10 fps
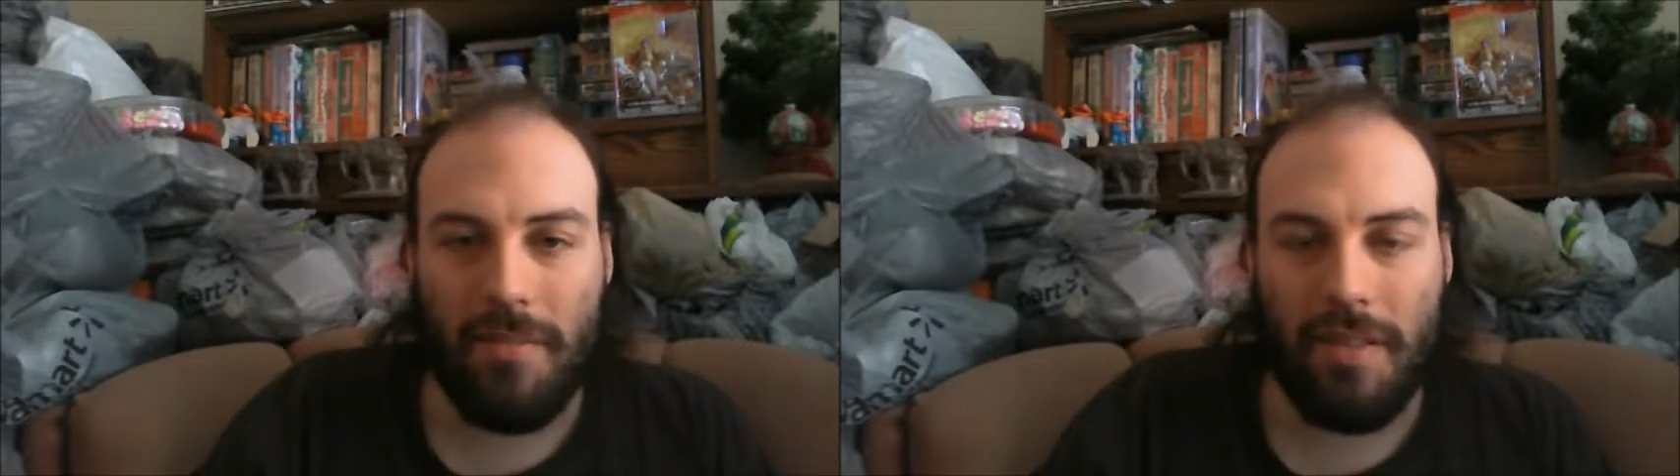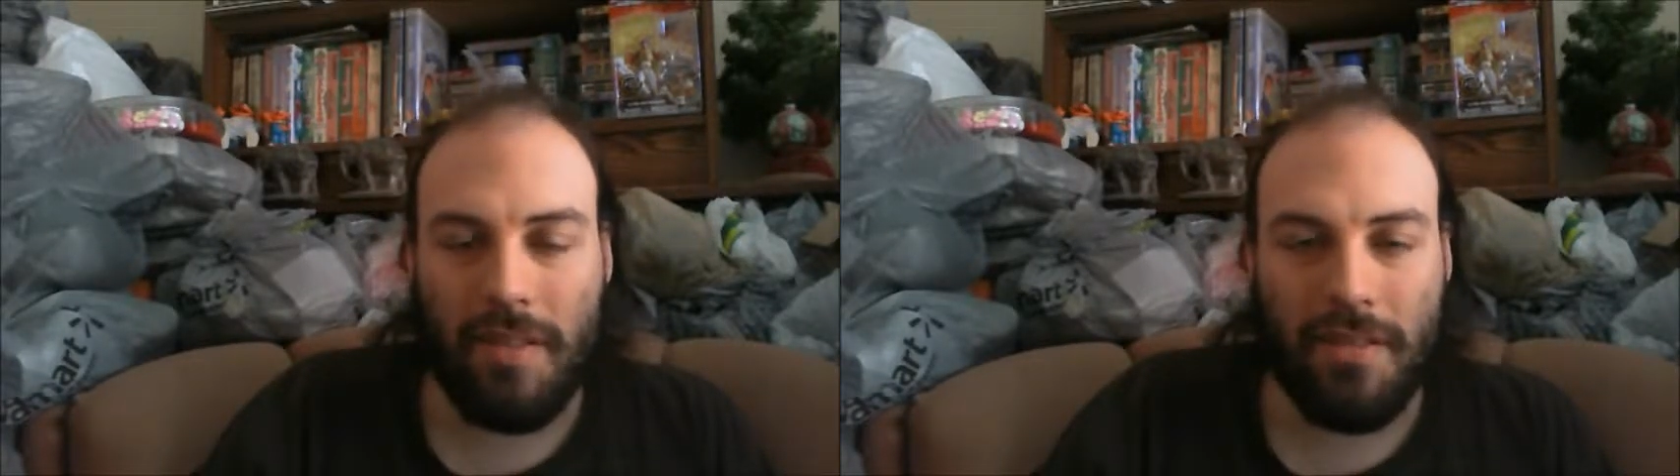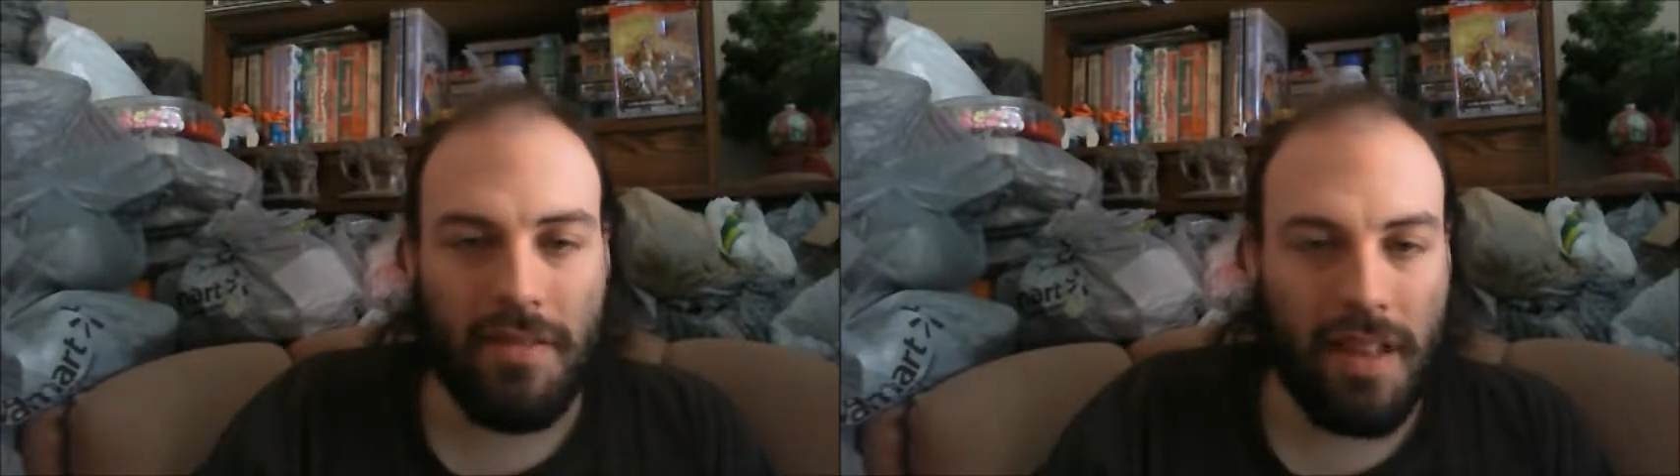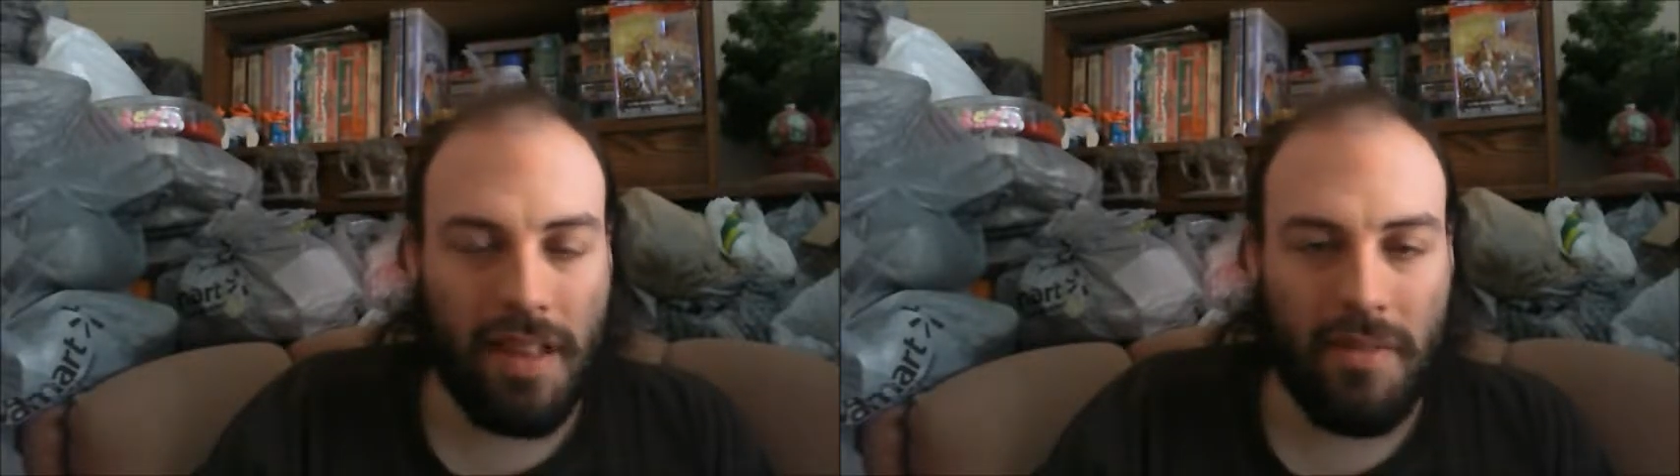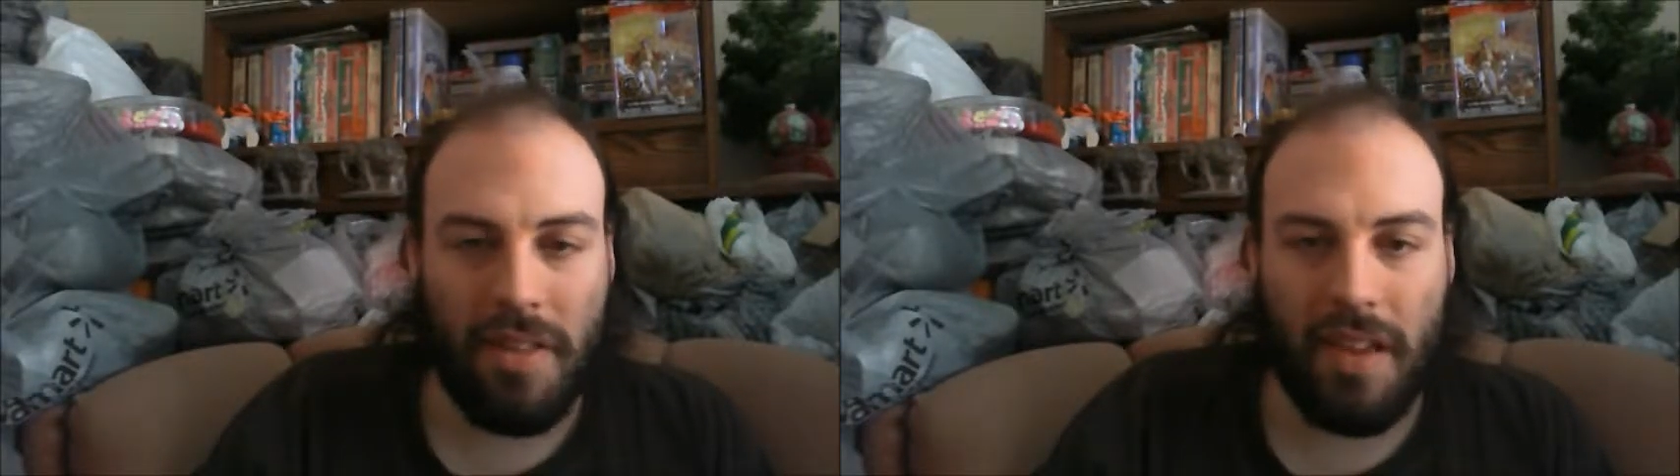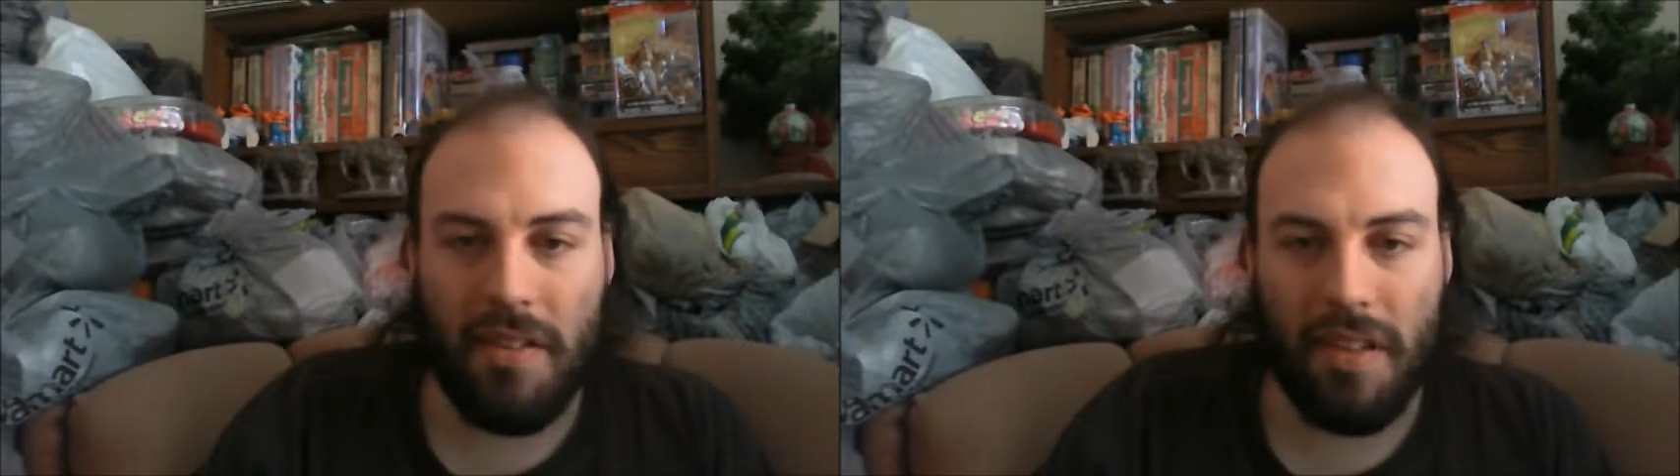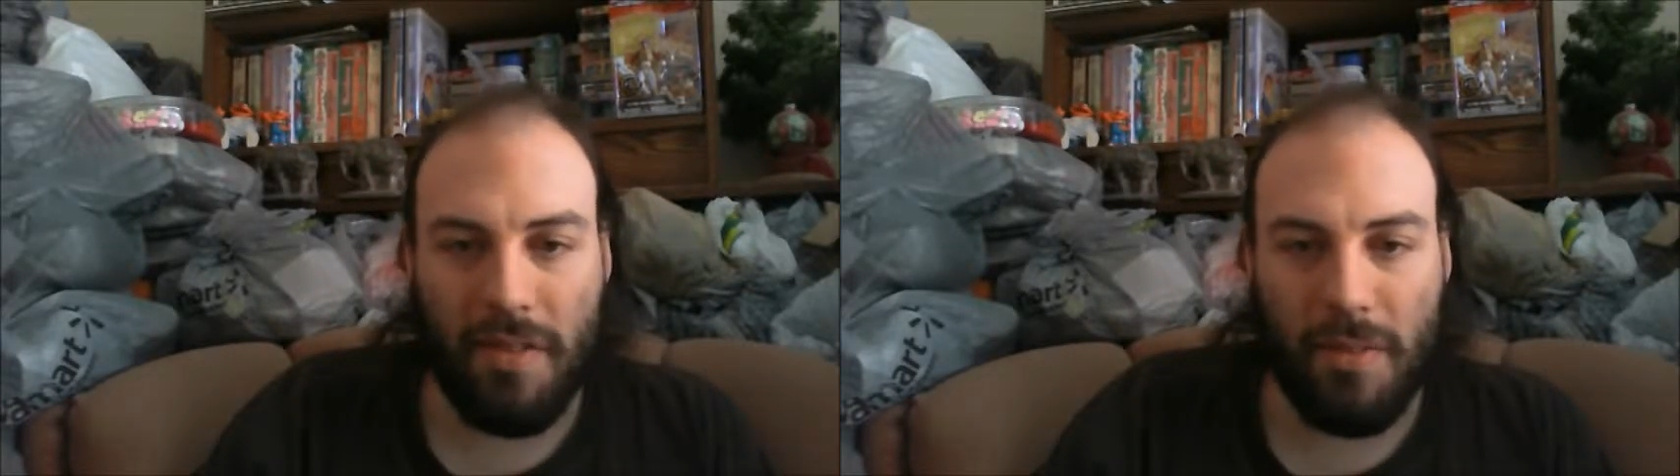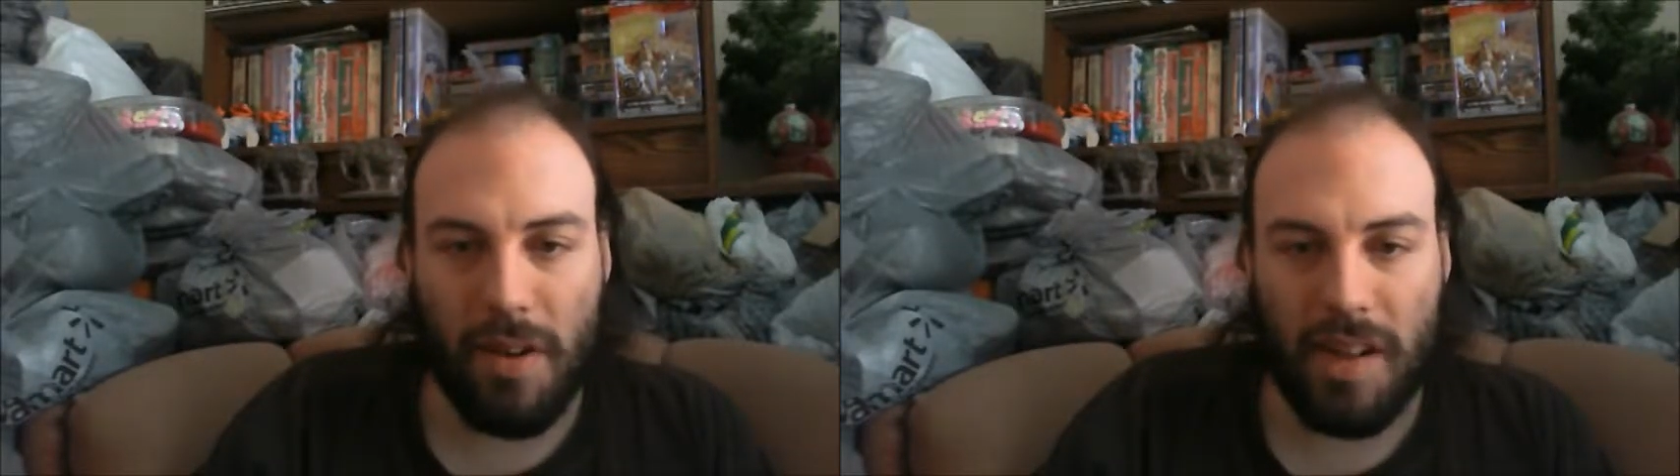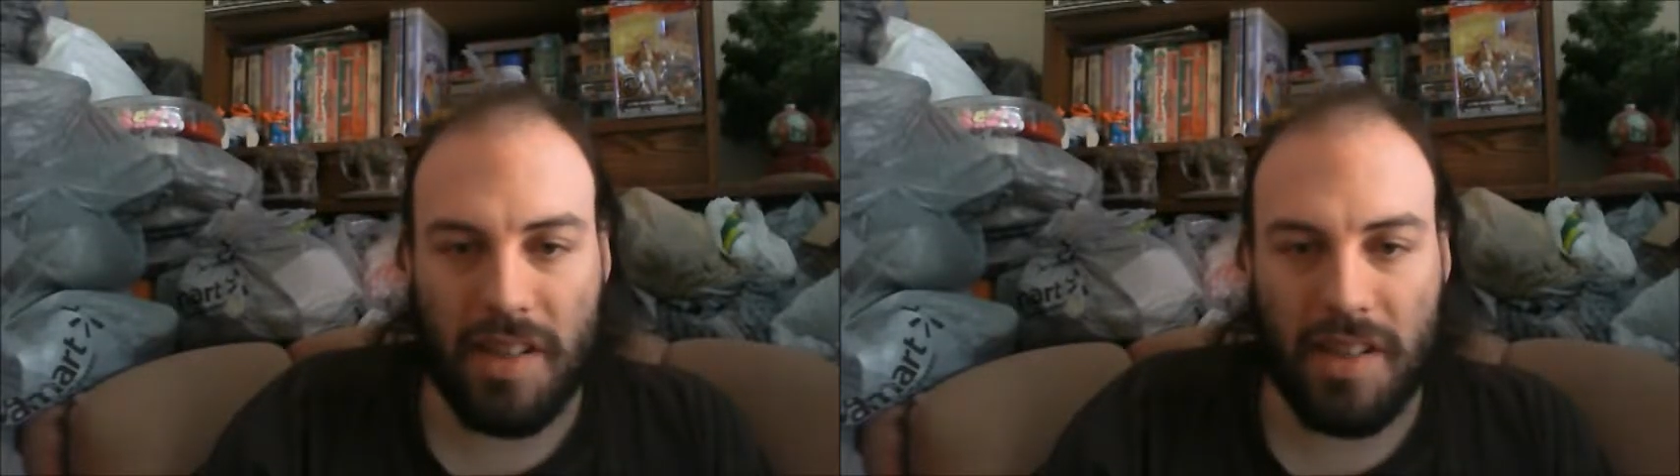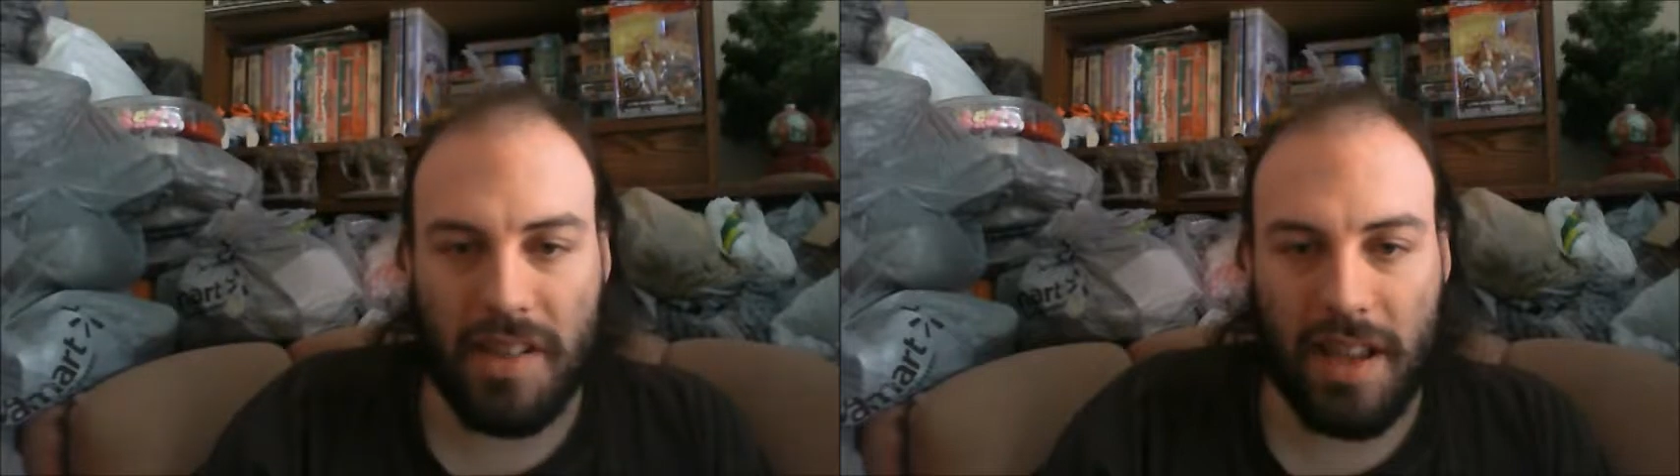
So I just want to thank you guys for watching,